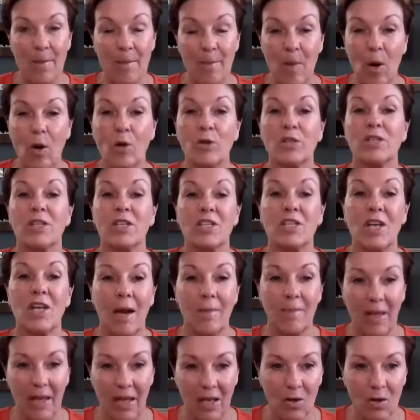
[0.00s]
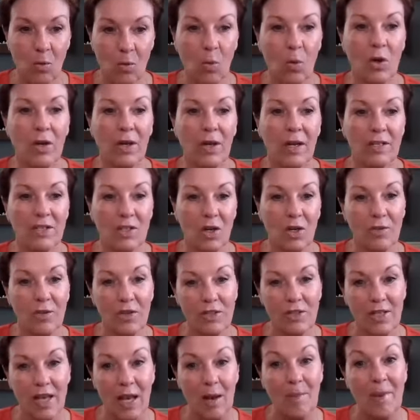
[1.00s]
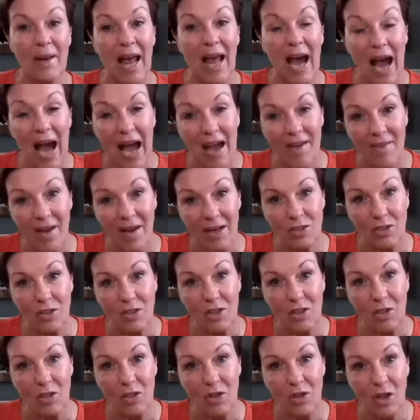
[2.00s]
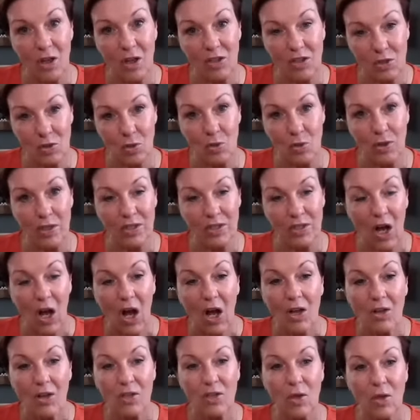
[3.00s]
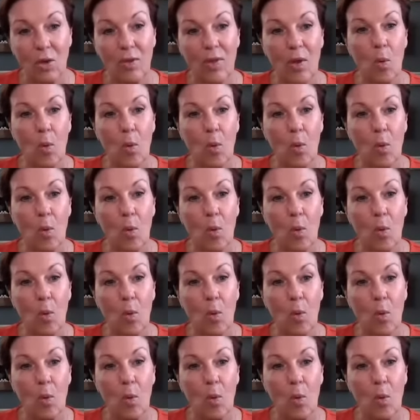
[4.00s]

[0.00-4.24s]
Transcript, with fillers: most of the time the inner workings aren't the same, but I've actually heard stories also